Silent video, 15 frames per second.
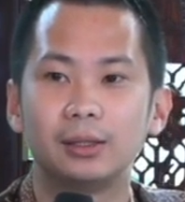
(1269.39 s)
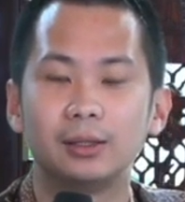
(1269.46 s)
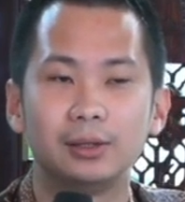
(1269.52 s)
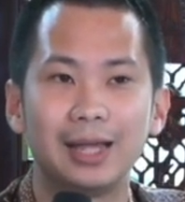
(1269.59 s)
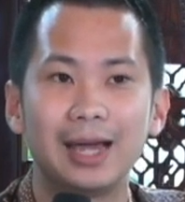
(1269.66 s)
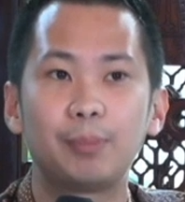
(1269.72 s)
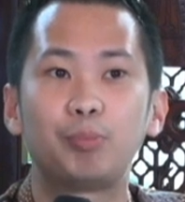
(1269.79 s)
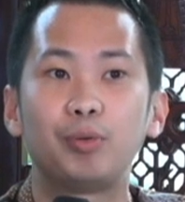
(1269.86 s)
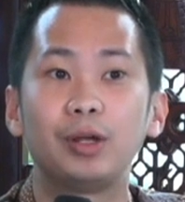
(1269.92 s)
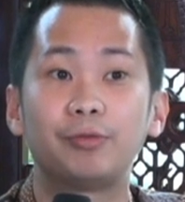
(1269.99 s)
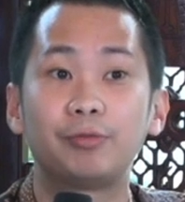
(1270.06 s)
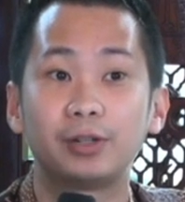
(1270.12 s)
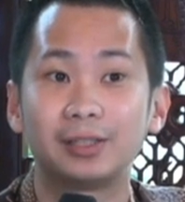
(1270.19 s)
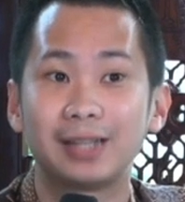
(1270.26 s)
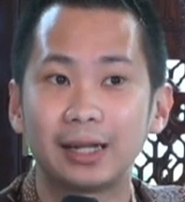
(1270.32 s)
they
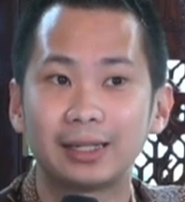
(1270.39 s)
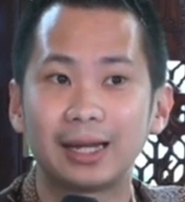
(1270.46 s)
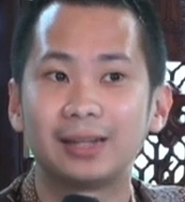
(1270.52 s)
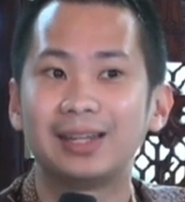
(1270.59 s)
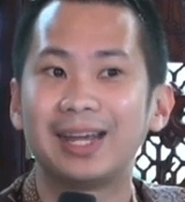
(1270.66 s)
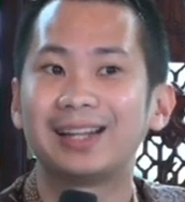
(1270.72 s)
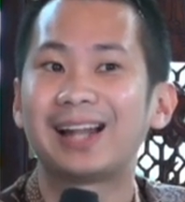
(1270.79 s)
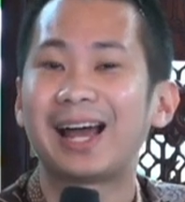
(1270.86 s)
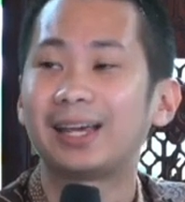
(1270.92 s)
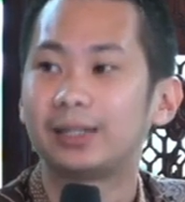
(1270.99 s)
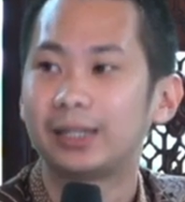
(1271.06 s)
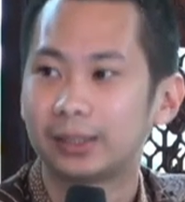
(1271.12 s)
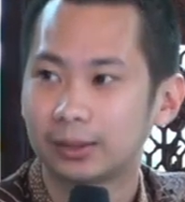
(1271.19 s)
prefer that and they like it.